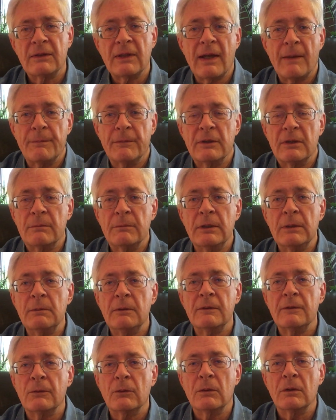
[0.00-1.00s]
It's happened to me
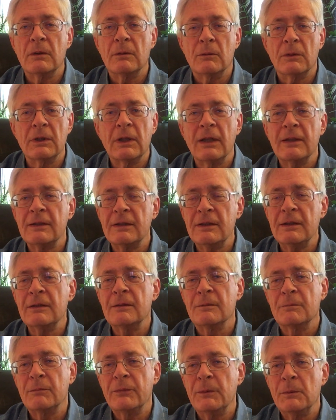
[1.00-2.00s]
before. And when I see
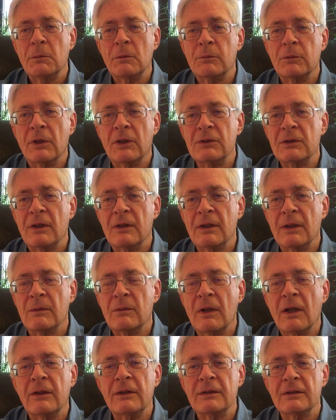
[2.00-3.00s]
people blush, I
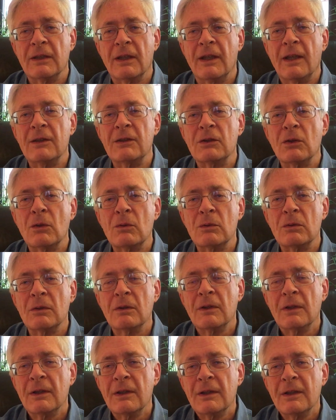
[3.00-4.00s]
think, wow, that's so
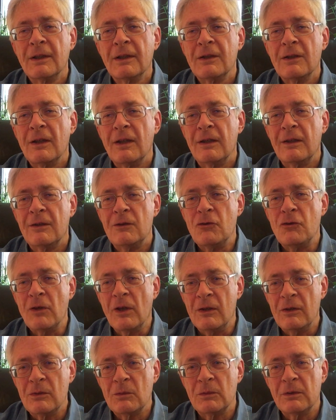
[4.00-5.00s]

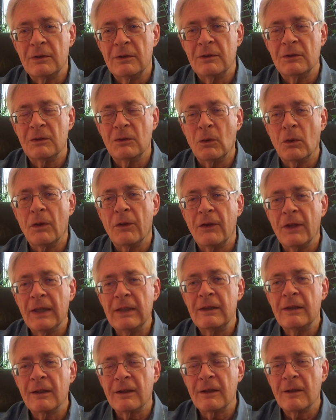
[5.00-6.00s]
genuine and
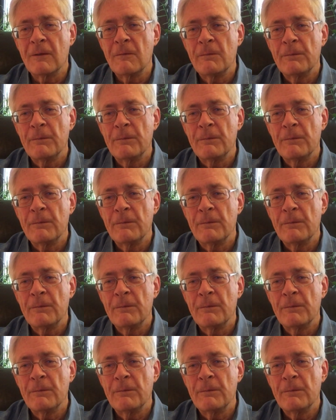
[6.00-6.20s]
authentic.